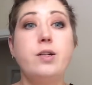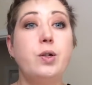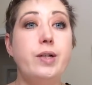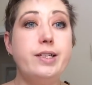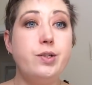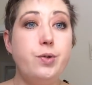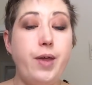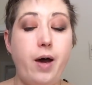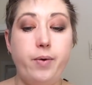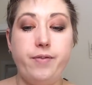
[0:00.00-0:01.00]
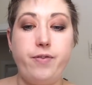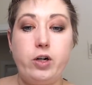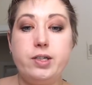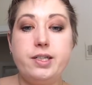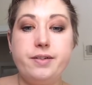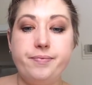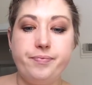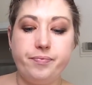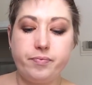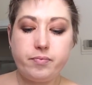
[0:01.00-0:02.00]
So let's do that one first.
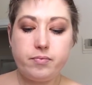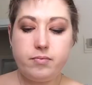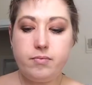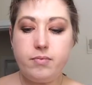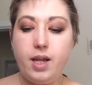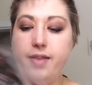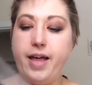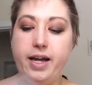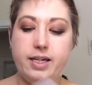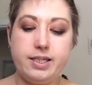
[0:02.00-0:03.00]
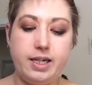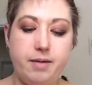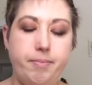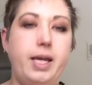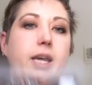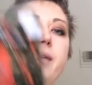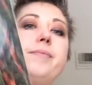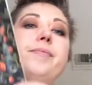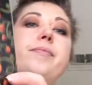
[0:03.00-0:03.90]
And that is going to be